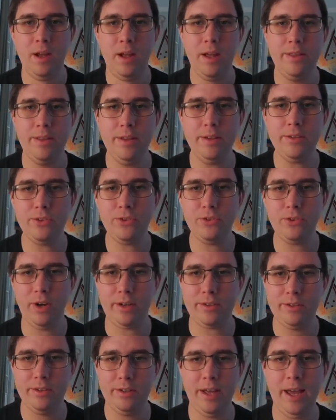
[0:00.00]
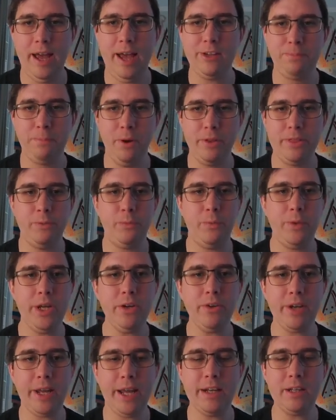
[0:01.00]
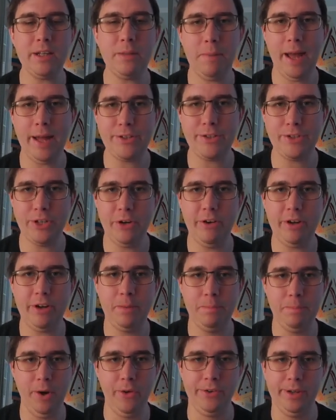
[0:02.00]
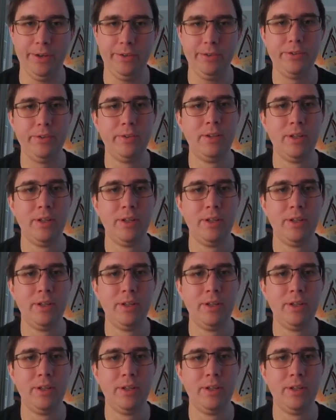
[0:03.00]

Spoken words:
This struct has both a real and imaginary component.